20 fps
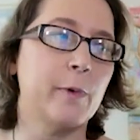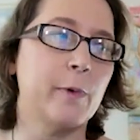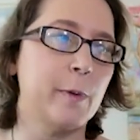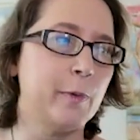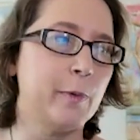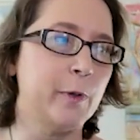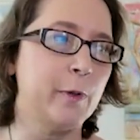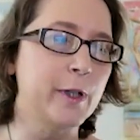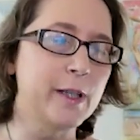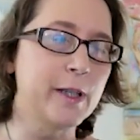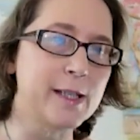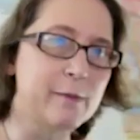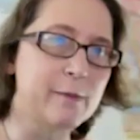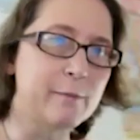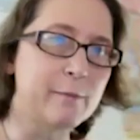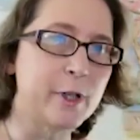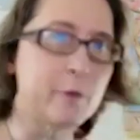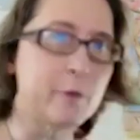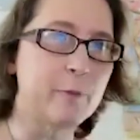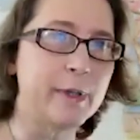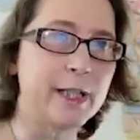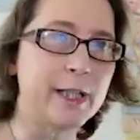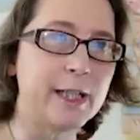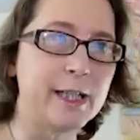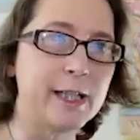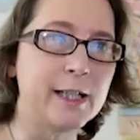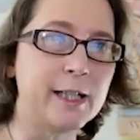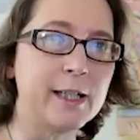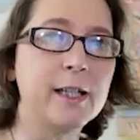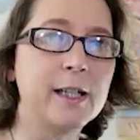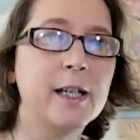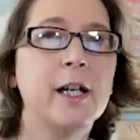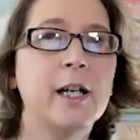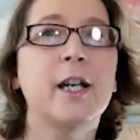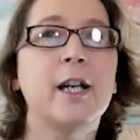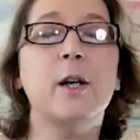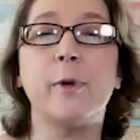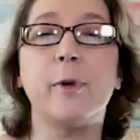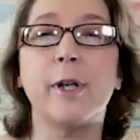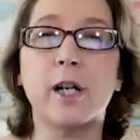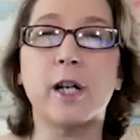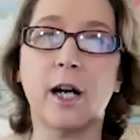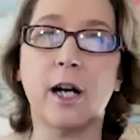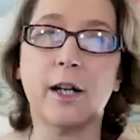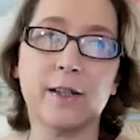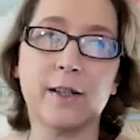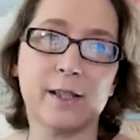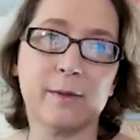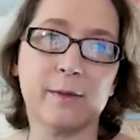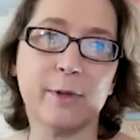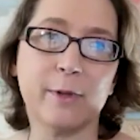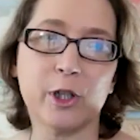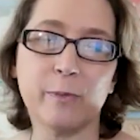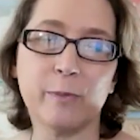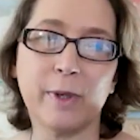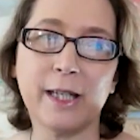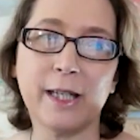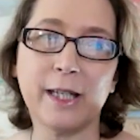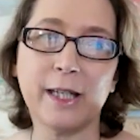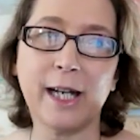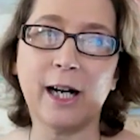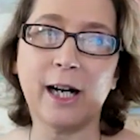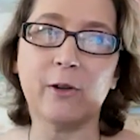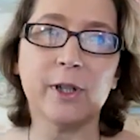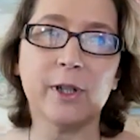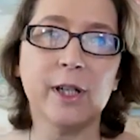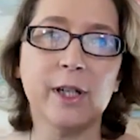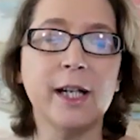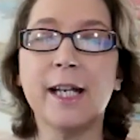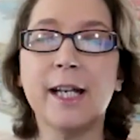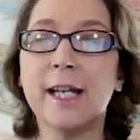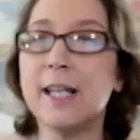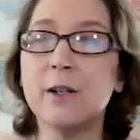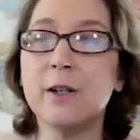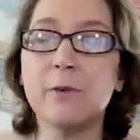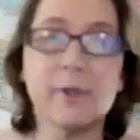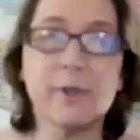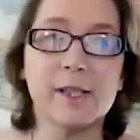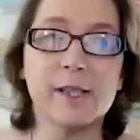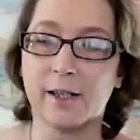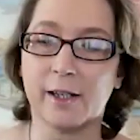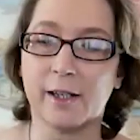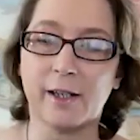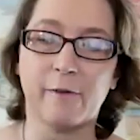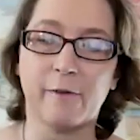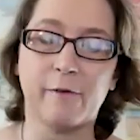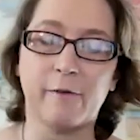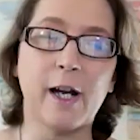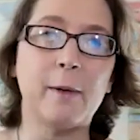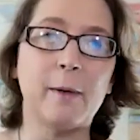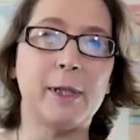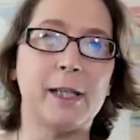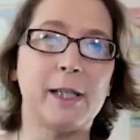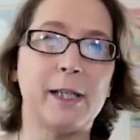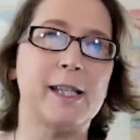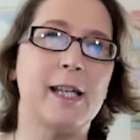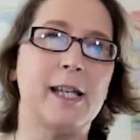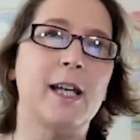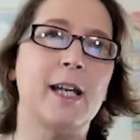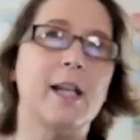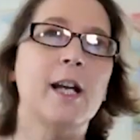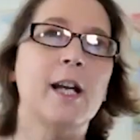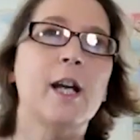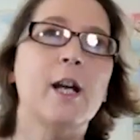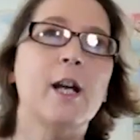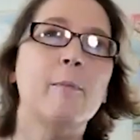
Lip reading: We put this much money in and we got this much money out. And it was a fabulous thing.